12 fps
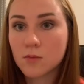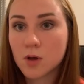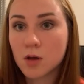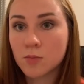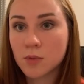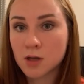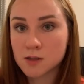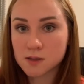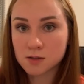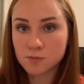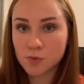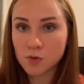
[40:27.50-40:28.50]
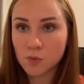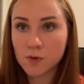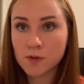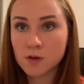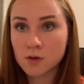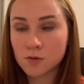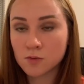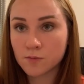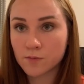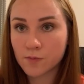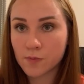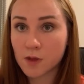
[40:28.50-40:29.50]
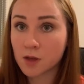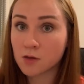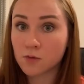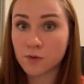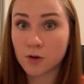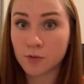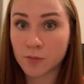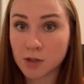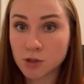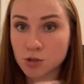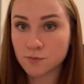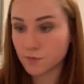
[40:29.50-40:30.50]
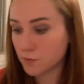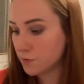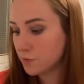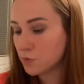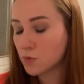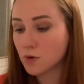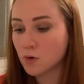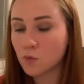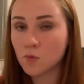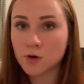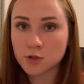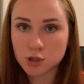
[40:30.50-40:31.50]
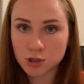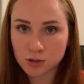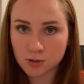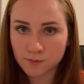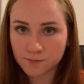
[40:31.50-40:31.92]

amazing book with you. Thank you very much for watching.